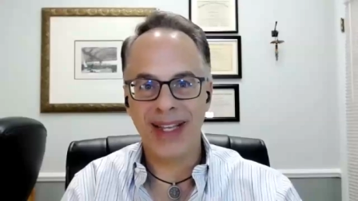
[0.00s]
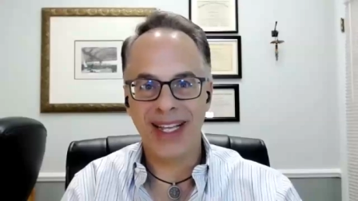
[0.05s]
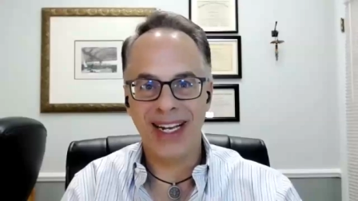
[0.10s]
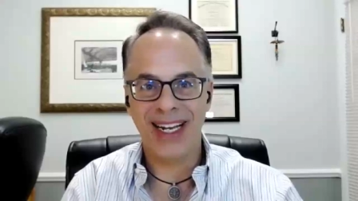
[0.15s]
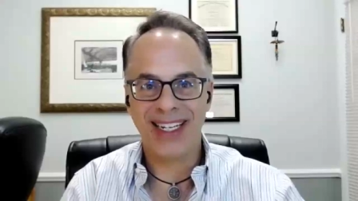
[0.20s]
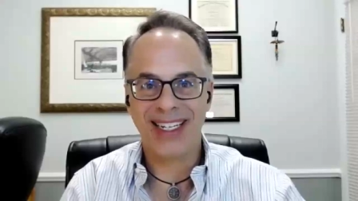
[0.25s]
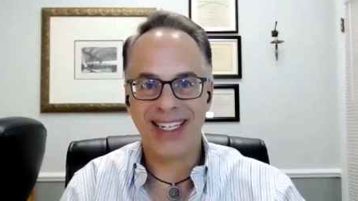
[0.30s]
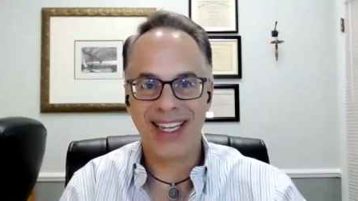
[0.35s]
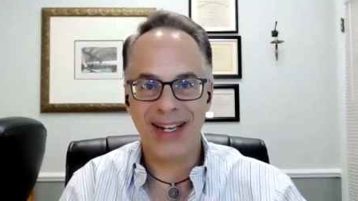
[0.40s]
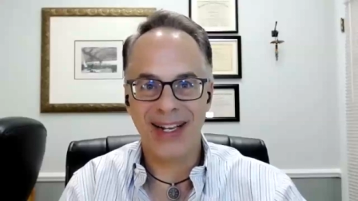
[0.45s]
And I
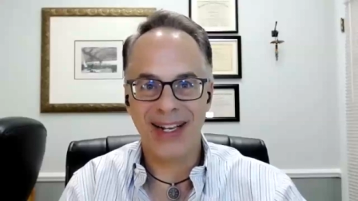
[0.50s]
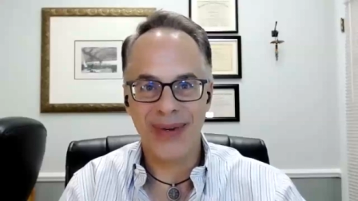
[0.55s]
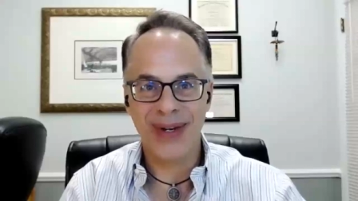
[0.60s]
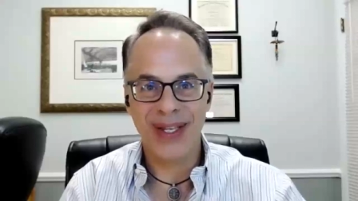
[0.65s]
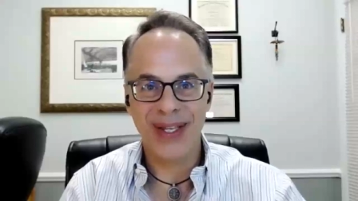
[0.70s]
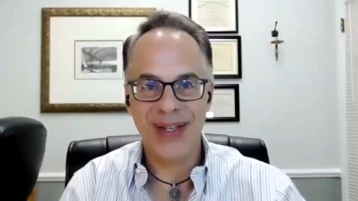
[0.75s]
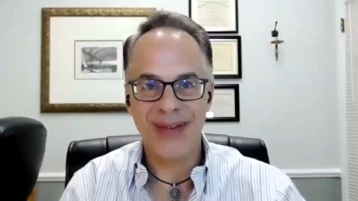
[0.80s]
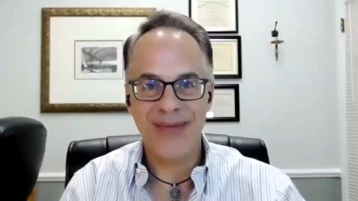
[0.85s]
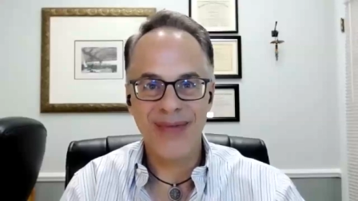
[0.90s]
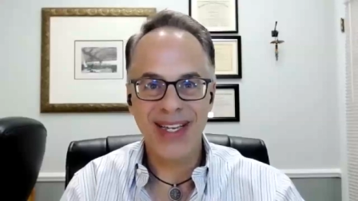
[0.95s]
said, what
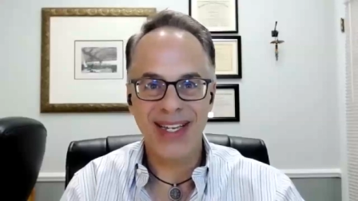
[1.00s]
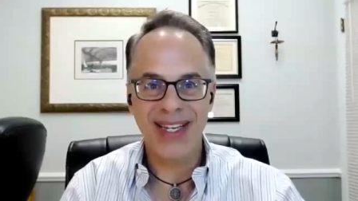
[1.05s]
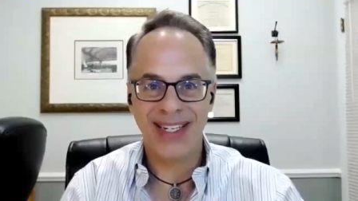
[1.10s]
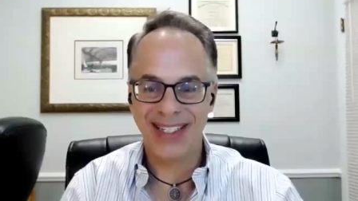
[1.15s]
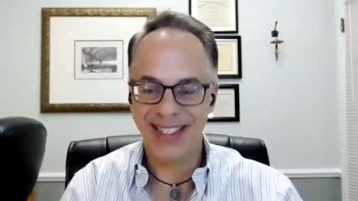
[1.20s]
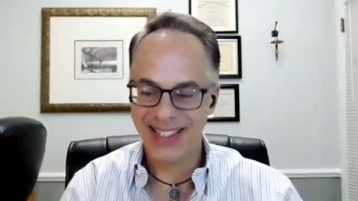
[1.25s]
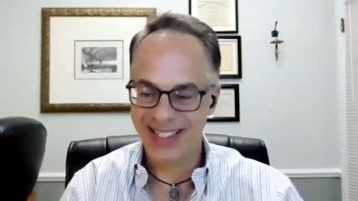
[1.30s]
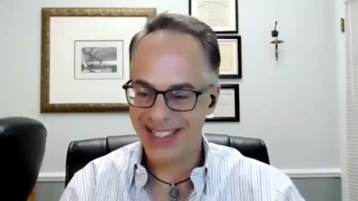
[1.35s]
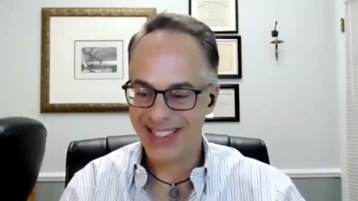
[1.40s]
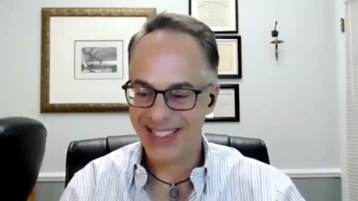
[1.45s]
do you mean?
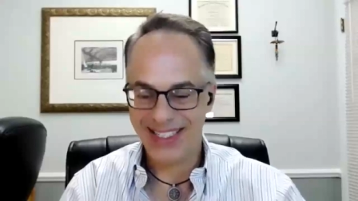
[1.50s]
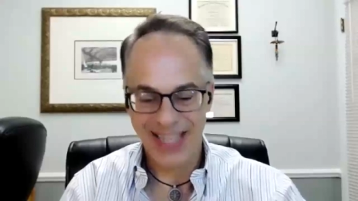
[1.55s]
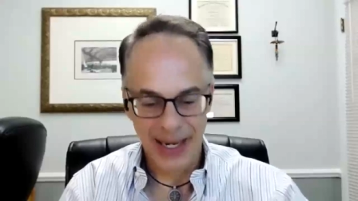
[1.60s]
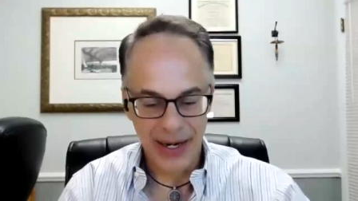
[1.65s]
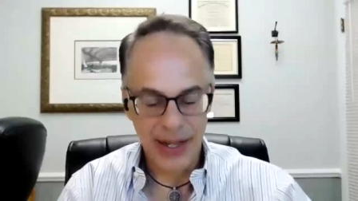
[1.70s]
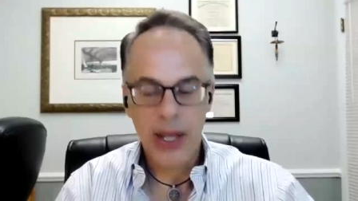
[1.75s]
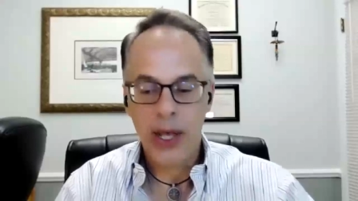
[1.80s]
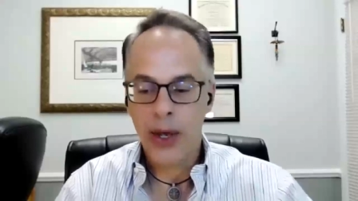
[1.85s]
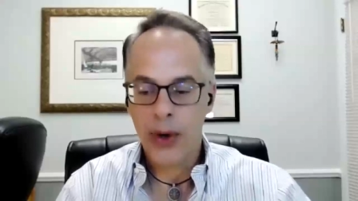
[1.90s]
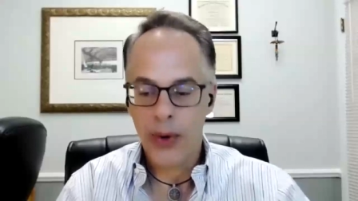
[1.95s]
And she
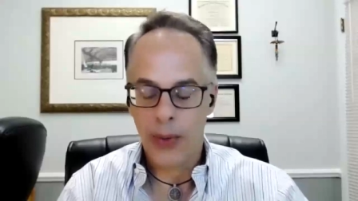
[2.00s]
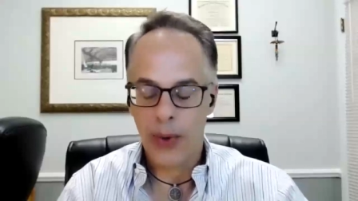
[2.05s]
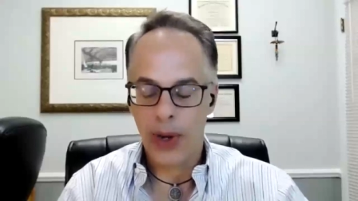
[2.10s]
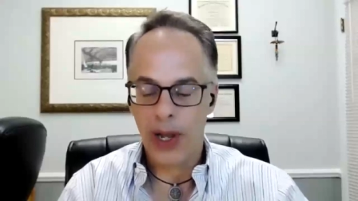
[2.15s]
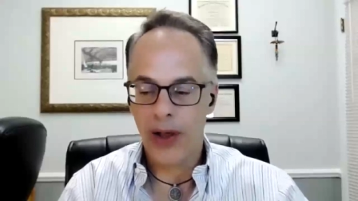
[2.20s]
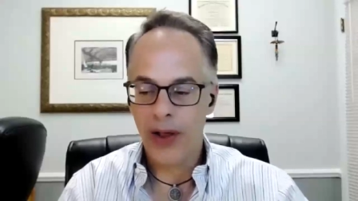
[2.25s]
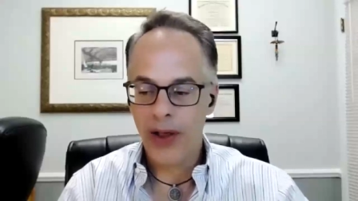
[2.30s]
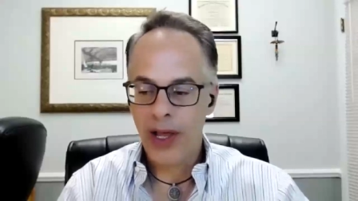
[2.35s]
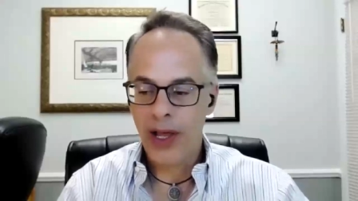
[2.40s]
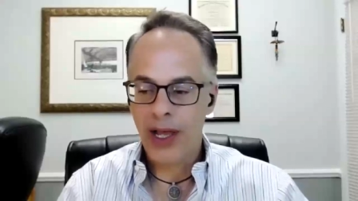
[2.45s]
said,
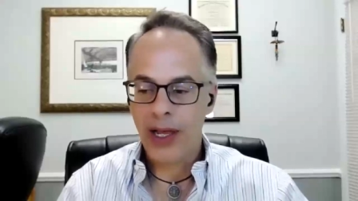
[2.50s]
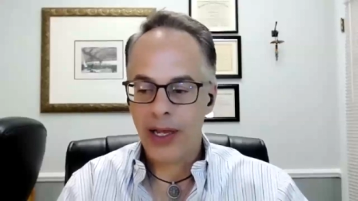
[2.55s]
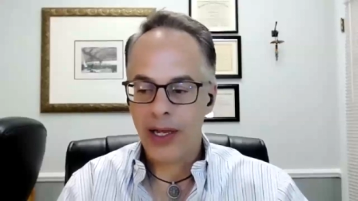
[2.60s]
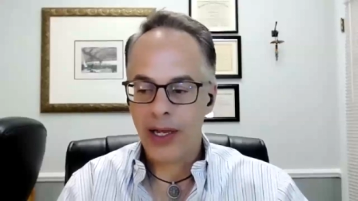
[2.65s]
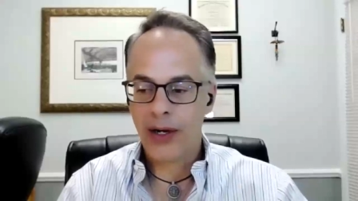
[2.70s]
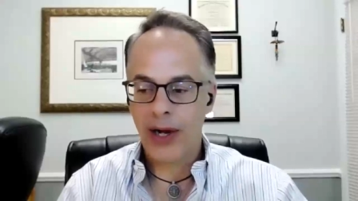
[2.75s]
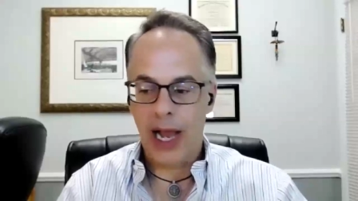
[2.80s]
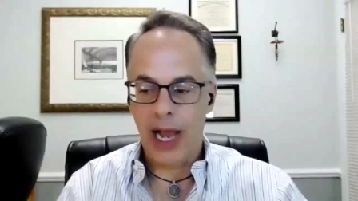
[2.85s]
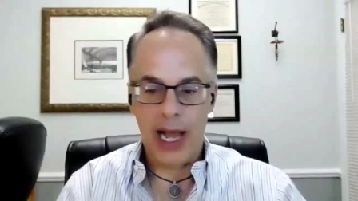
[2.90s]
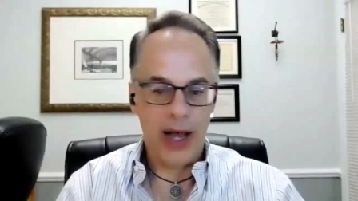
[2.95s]
well,
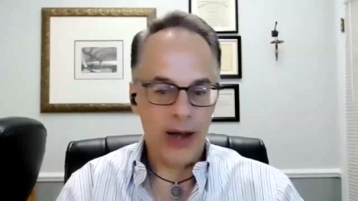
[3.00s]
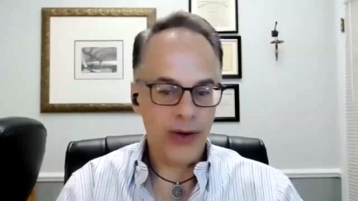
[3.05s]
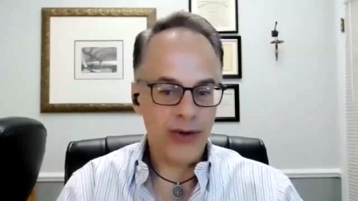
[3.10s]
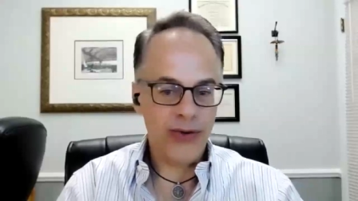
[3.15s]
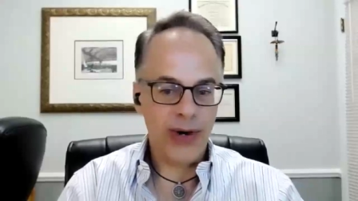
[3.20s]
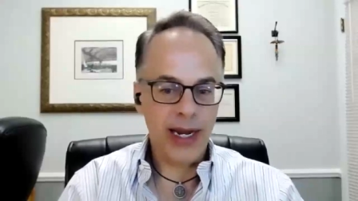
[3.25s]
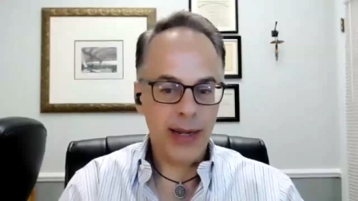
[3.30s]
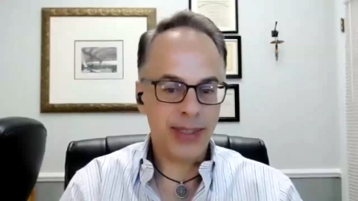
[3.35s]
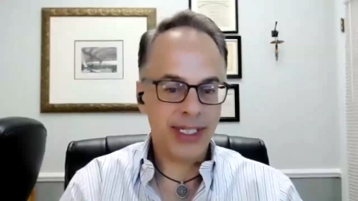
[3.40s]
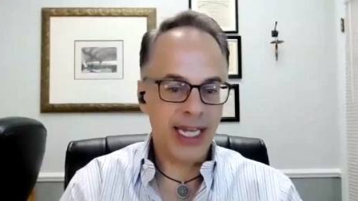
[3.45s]
how
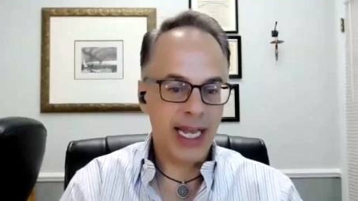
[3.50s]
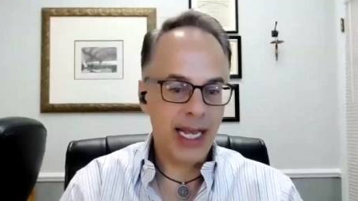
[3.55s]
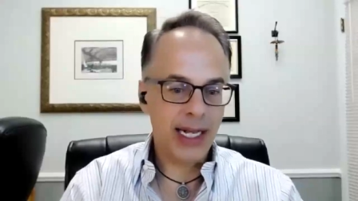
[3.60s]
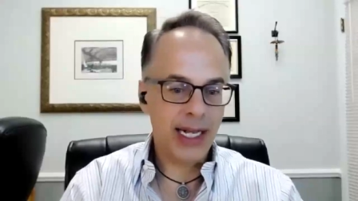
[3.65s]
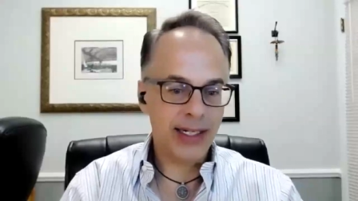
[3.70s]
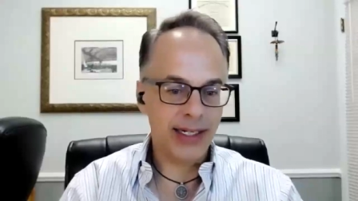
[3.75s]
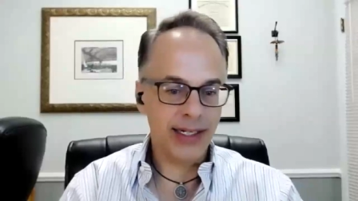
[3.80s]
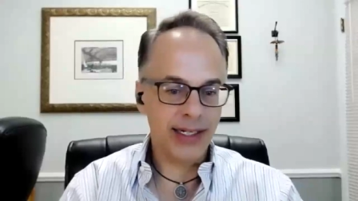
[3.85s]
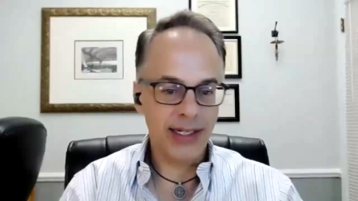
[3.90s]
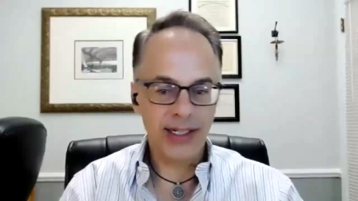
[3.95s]
grandma's
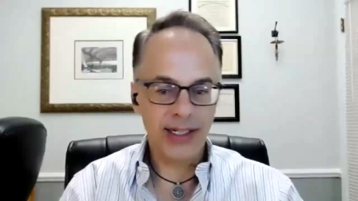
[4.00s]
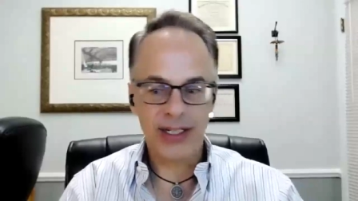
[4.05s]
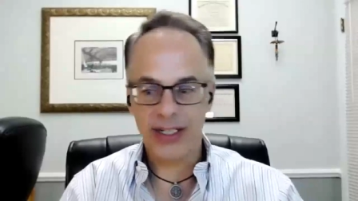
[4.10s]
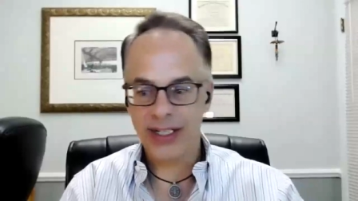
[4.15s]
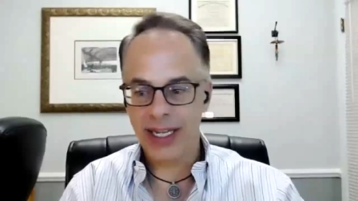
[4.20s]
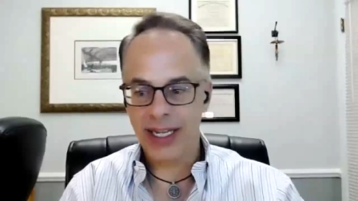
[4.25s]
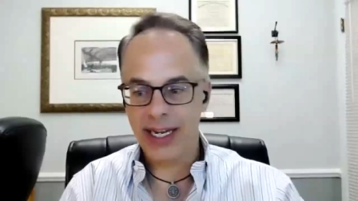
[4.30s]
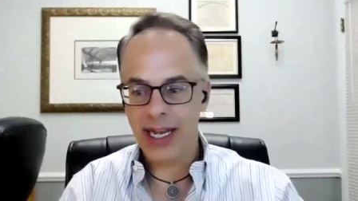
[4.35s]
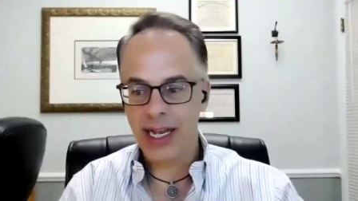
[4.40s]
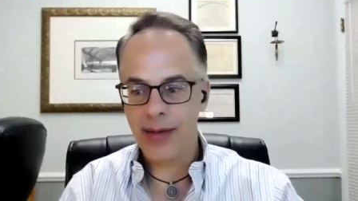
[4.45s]
acting is just
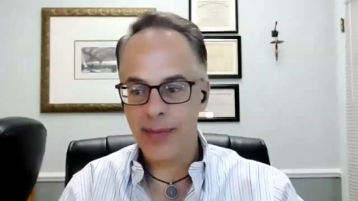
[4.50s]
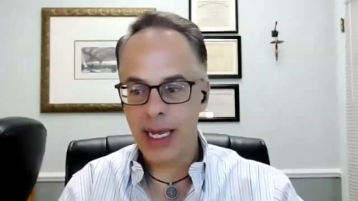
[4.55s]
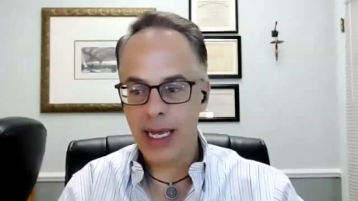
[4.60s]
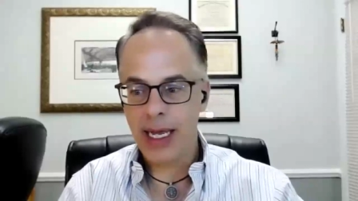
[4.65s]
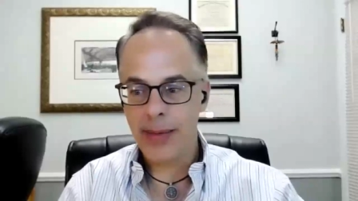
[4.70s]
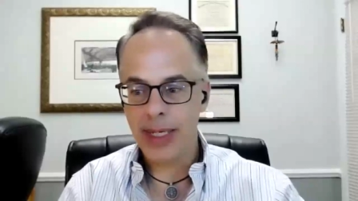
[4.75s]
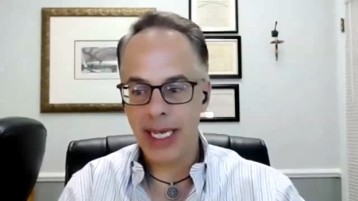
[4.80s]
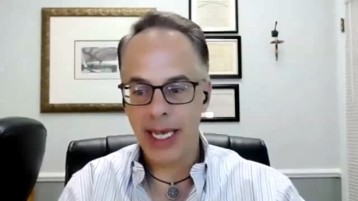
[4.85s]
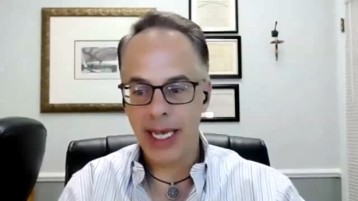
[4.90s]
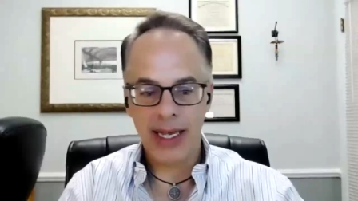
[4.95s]
like how
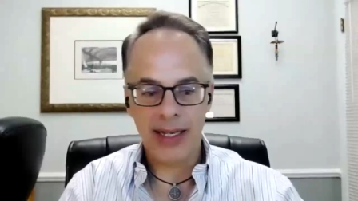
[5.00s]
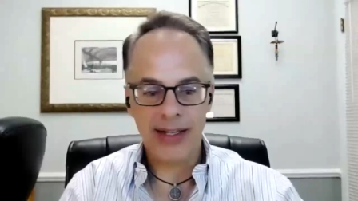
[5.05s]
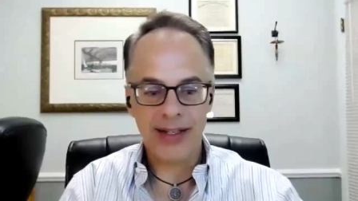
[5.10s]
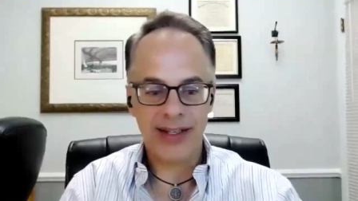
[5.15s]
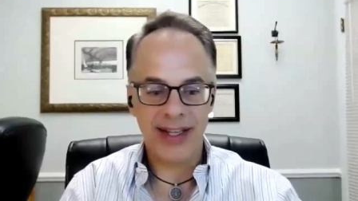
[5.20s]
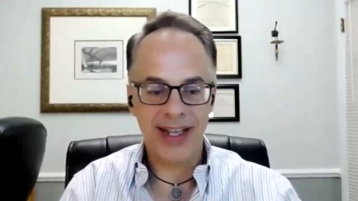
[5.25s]
mommy acts.